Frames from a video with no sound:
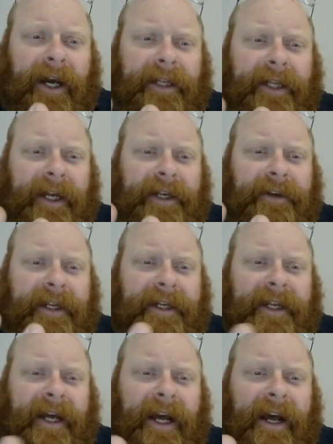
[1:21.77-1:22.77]
And then you
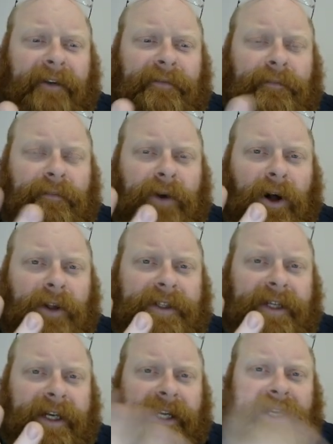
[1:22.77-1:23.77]
need to have
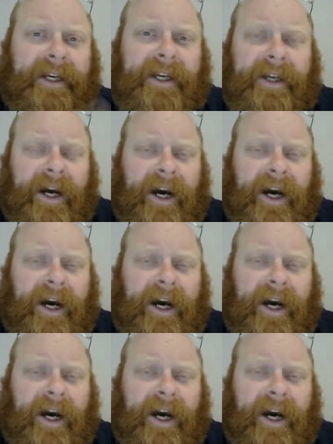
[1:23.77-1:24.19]
multi